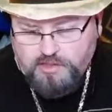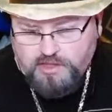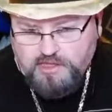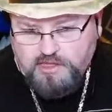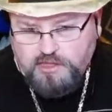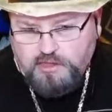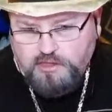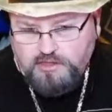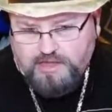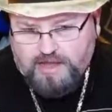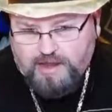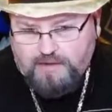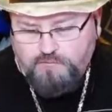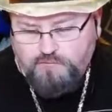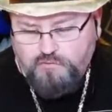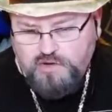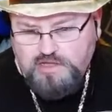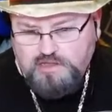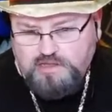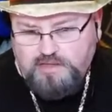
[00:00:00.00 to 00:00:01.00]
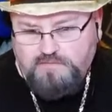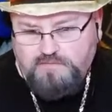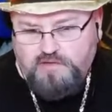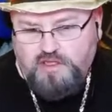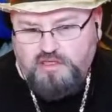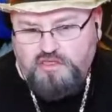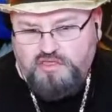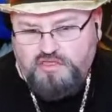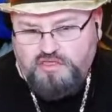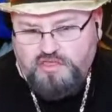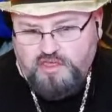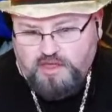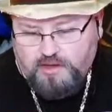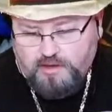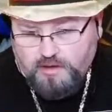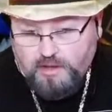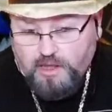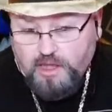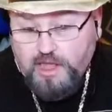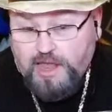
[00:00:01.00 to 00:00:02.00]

They killed every living thing.